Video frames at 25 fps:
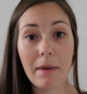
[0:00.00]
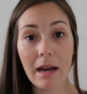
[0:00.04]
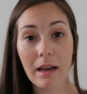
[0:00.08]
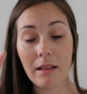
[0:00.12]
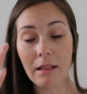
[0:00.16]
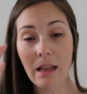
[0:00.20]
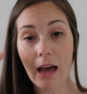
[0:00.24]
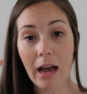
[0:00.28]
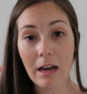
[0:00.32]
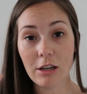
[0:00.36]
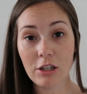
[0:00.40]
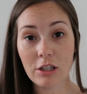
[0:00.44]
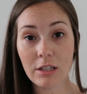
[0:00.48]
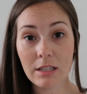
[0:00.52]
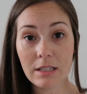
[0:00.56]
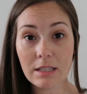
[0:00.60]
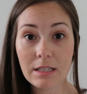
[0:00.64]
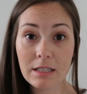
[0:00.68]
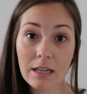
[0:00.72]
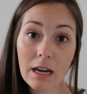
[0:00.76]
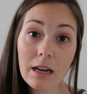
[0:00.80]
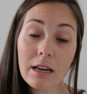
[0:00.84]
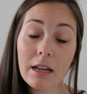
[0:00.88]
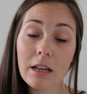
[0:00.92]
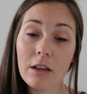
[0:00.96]
my lashes
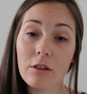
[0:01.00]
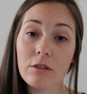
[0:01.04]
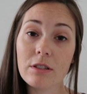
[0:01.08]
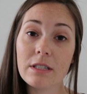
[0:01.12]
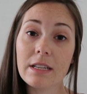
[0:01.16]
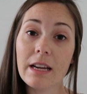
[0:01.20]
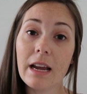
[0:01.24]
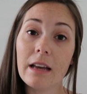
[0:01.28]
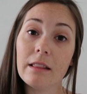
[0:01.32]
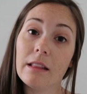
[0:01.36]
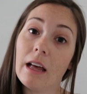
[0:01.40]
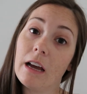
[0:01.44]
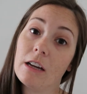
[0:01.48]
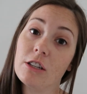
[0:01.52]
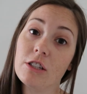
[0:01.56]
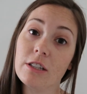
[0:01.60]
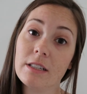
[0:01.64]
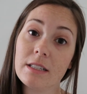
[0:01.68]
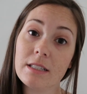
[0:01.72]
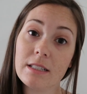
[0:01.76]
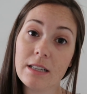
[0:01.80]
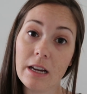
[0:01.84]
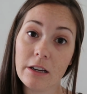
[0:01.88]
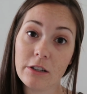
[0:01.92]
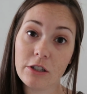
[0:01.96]
done. I used to get lash
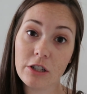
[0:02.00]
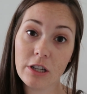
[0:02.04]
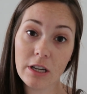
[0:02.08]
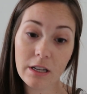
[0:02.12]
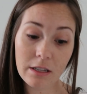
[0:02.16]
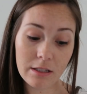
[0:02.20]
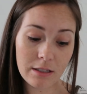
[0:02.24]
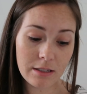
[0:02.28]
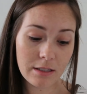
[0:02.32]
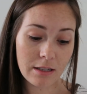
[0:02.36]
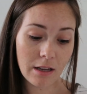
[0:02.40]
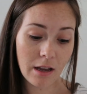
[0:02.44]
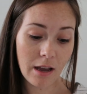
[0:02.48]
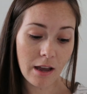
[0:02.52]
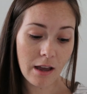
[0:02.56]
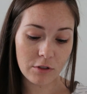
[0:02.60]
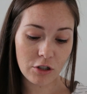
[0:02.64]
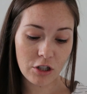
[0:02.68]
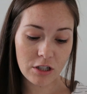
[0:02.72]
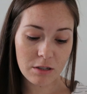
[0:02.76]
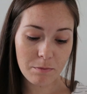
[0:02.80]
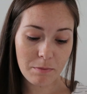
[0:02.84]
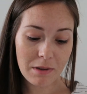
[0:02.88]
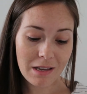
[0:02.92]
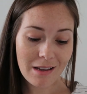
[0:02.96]
extensions
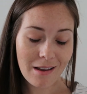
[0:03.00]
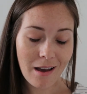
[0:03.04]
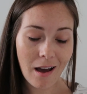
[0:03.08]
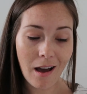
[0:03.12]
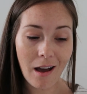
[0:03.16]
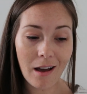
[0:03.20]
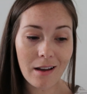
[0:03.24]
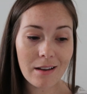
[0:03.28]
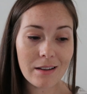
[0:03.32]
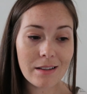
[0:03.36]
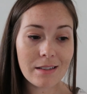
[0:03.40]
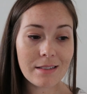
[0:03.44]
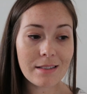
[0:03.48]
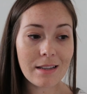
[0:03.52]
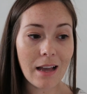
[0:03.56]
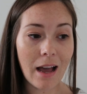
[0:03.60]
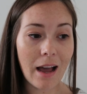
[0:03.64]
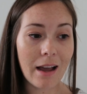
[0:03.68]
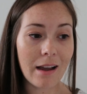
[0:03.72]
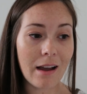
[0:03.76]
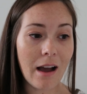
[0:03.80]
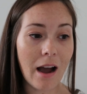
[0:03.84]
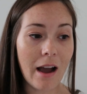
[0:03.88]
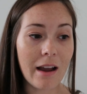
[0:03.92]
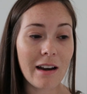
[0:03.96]
just because
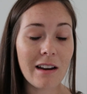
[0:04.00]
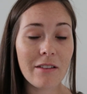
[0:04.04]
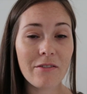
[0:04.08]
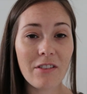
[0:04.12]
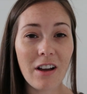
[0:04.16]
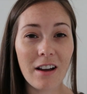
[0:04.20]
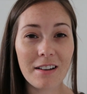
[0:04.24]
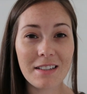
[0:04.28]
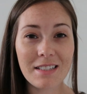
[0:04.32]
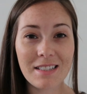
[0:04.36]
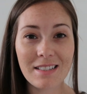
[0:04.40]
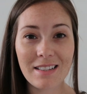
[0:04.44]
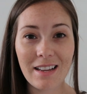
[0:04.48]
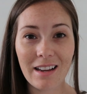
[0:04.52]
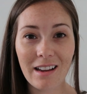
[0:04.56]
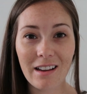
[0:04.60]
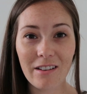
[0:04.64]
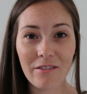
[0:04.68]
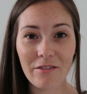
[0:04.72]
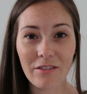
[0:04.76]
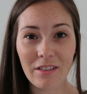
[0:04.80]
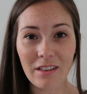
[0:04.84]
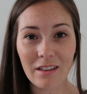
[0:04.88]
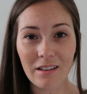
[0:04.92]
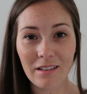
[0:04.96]
I kind of got sick
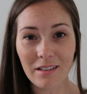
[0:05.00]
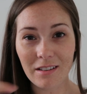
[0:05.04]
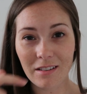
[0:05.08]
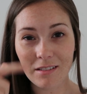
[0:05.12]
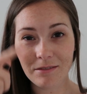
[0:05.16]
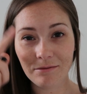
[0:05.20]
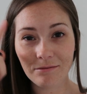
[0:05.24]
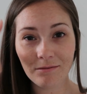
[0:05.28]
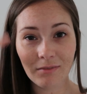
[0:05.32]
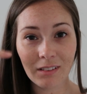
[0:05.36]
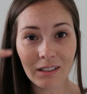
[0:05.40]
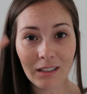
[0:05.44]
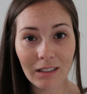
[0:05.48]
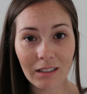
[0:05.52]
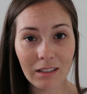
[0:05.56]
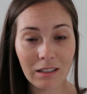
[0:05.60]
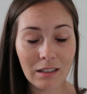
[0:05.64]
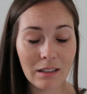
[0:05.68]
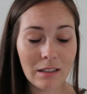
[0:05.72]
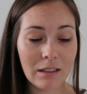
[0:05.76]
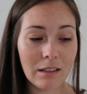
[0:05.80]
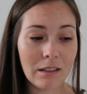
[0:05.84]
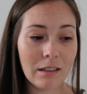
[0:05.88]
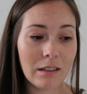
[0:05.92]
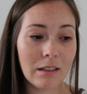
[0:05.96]
of the
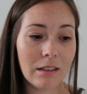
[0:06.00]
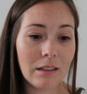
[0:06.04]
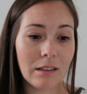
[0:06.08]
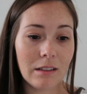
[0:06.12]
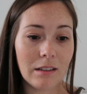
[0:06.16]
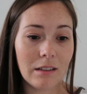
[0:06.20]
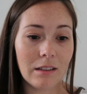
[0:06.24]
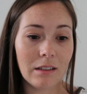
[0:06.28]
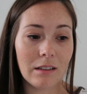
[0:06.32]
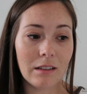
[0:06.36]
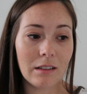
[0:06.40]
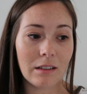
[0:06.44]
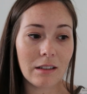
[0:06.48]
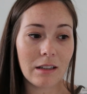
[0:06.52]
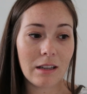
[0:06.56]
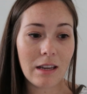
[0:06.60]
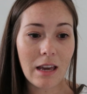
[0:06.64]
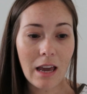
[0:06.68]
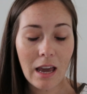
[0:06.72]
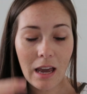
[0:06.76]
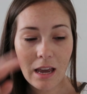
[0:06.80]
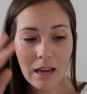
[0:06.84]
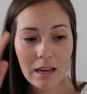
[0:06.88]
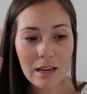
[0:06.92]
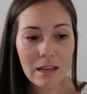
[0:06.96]

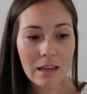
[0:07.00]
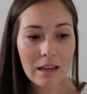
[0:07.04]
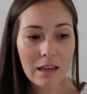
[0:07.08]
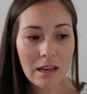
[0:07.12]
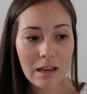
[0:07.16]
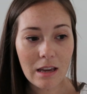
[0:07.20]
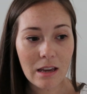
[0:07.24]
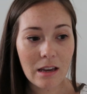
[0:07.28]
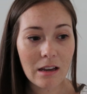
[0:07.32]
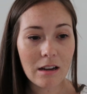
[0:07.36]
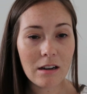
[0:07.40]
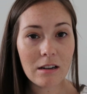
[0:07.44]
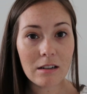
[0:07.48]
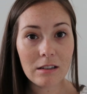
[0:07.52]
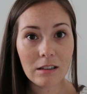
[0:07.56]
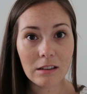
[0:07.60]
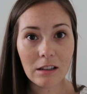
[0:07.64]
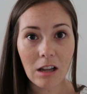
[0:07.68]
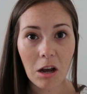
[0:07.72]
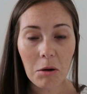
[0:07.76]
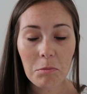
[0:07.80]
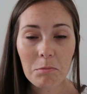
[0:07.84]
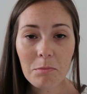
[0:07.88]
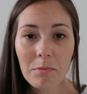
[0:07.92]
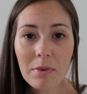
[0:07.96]
cakey,
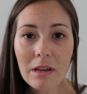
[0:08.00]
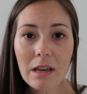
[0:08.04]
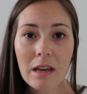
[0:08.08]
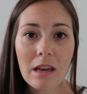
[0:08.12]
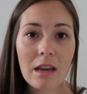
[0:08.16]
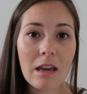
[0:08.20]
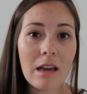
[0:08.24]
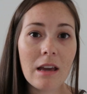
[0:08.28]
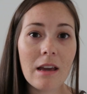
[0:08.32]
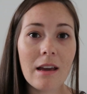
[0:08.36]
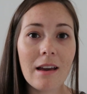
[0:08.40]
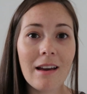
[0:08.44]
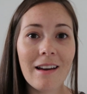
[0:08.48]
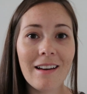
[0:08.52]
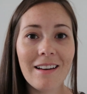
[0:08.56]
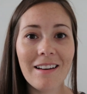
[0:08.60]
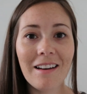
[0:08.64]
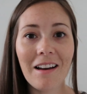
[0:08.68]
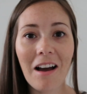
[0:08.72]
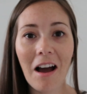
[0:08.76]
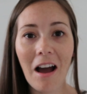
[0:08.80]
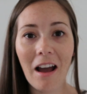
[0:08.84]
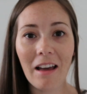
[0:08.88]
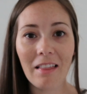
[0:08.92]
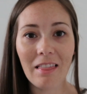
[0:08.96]
clumpy
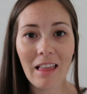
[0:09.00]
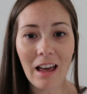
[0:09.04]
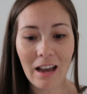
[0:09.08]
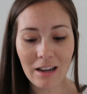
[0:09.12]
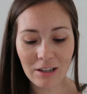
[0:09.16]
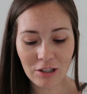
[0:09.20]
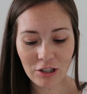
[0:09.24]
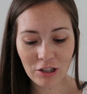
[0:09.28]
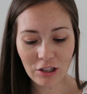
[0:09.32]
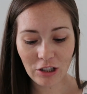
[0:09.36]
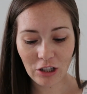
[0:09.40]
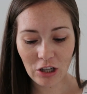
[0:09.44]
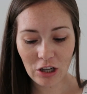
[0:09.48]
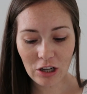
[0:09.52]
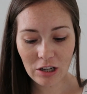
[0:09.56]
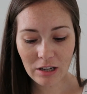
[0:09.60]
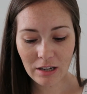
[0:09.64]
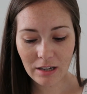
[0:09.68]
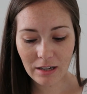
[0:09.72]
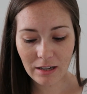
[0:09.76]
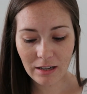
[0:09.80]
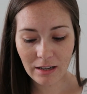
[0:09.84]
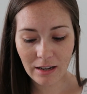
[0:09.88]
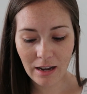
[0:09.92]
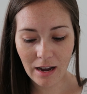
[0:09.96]
eyelash
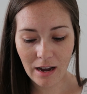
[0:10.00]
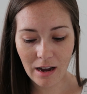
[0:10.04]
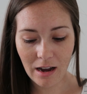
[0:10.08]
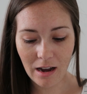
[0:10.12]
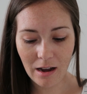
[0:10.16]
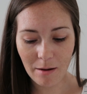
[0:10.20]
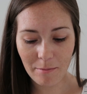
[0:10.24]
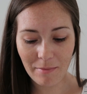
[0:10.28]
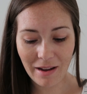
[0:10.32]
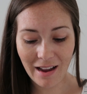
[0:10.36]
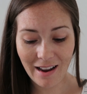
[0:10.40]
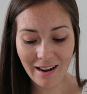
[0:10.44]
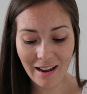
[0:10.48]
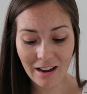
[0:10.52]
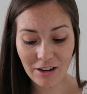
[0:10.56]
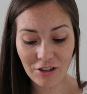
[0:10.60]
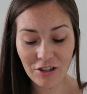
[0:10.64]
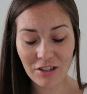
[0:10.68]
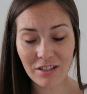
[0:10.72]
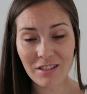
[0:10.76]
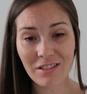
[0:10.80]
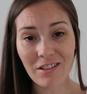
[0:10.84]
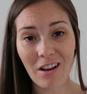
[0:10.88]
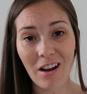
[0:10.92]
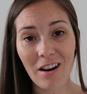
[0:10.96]
look, and I
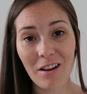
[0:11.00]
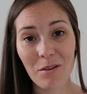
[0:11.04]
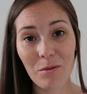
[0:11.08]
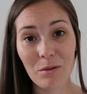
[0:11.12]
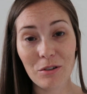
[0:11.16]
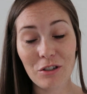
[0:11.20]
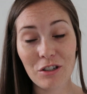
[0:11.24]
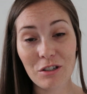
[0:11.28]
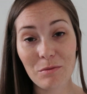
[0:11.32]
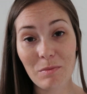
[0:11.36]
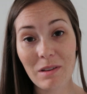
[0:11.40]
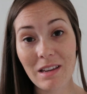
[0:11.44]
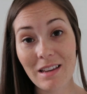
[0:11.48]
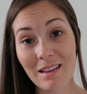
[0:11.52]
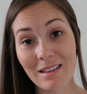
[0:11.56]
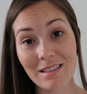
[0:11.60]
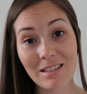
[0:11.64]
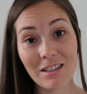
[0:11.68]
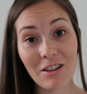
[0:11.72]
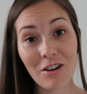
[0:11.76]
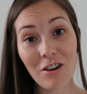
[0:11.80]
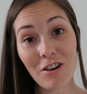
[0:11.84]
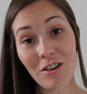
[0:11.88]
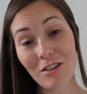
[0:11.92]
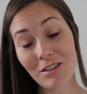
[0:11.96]
just thought it would just be
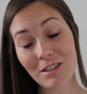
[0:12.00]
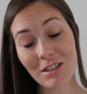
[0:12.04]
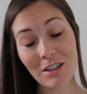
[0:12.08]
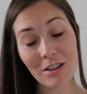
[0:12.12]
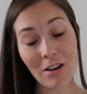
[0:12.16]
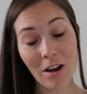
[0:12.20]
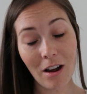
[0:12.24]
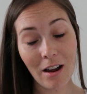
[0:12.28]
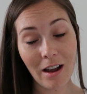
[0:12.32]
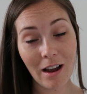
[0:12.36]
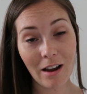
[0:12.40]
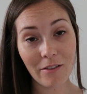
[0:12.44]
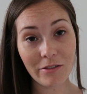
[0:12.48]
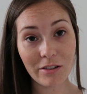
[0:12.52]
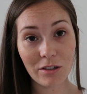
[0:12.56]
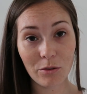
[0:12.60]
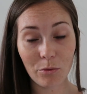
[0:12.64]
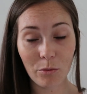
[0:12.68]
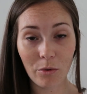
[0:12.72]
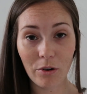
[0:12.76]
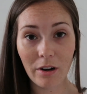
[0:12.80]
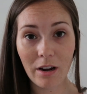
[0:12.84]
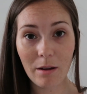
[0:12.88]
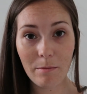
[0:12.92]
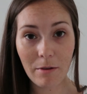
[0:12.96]
easier to not have to
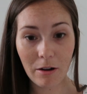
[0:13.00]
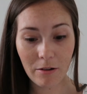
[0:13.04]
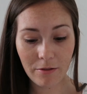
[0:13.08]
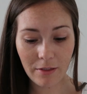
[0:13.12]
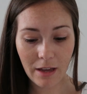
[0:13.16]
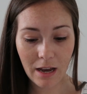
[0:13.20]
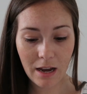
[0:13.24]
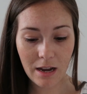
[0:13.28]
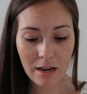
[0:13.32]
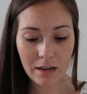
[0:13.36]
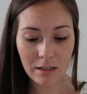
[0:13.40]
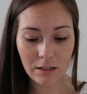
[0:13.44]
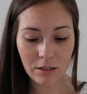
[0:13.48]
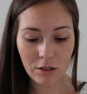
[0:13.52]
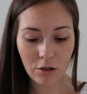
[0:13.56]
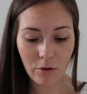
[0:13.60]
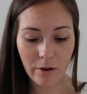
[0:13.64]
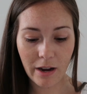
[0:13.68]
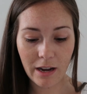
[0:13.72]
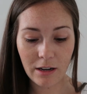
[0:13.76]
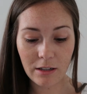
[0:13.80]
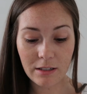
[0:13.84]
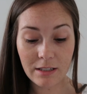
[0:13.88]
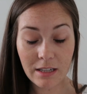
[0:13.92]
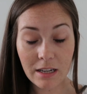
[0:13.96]
worry about that. And so
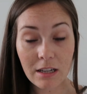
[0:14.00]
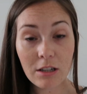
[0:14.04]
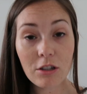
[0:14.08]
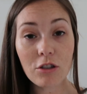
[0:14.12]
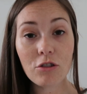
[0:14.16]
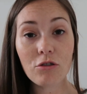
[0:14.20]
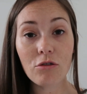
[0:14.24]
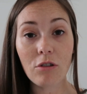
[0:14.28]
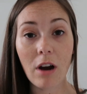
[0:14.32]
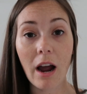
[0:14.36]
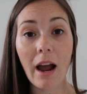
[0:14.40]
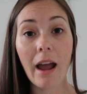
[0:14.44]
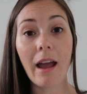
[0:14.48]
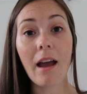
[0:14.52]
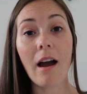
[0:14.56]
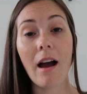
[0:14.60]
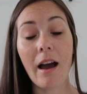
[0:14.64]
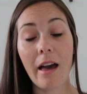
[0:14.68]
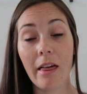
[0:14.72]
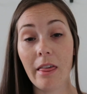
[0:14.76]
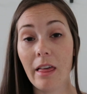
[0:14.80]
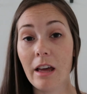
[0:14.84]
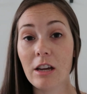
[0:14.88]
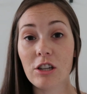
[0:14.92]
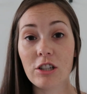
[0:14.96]
I did try
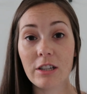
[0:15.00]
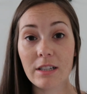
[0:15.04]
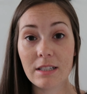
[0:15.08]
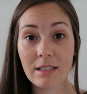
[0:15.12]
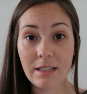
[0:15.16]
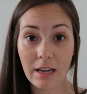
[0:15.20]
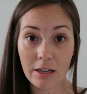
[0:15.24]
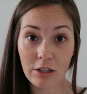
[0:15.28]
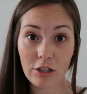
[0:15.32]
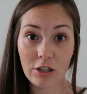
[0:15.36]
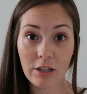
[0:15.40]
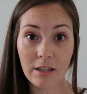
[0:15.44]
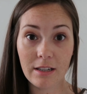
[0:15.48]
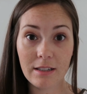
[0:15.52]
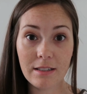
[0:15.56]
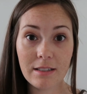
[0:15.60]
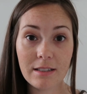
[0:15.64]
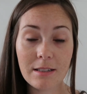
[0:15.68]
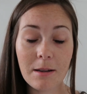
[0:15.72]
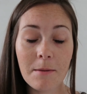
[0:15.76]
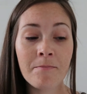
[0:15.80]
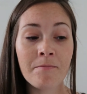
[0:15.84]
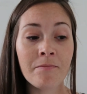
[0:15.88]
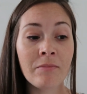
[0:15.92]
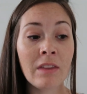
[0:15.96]
eyelash
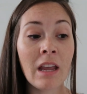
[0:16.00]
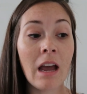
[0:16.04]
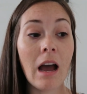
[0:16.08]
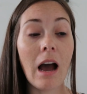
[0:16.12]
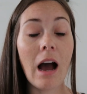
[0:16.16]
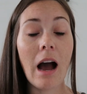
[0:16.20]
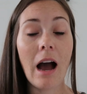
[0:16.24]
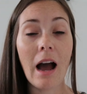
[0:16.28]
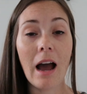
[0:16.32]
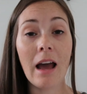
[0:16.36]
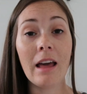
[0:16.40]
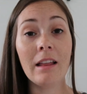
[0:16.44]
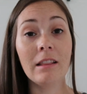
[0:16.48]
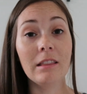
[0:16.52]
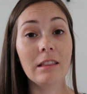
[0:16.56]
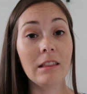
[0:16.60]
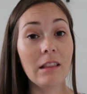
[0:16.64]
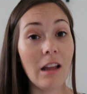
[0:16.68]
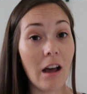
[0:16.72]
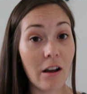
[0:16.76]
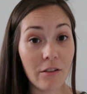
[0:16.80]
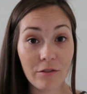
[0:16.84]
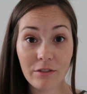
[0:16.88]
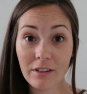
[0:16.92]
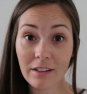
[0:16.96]
extensions. I
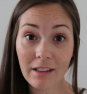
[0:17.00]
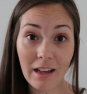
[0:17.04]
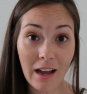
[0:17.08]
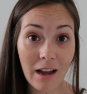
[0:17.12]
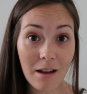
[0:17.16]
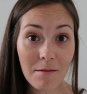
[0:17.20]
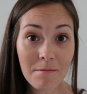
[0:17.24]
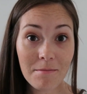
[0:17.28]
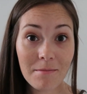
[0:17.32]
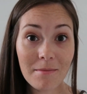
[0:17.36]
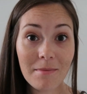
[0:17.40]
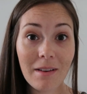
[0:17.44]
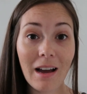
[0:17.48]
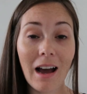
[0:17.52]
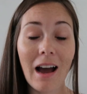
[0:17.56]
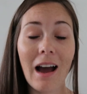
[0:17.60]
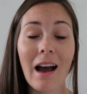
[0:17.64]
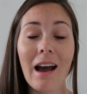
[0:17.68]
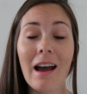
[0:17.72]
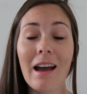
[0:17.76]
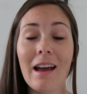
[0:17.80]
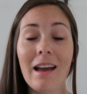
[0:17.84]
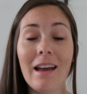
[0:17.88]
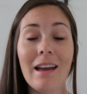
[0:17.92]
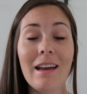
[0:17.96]
loved them.
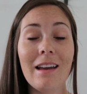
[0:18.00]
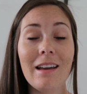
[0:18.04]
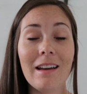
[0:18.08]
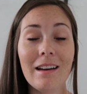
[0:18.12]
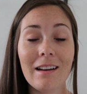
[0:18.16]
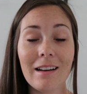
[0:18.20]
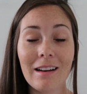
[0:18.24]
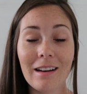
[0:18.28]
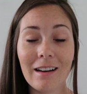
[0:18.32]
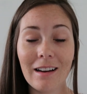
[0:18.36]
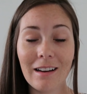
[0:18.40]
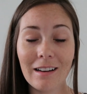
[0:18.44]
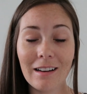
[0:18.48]
I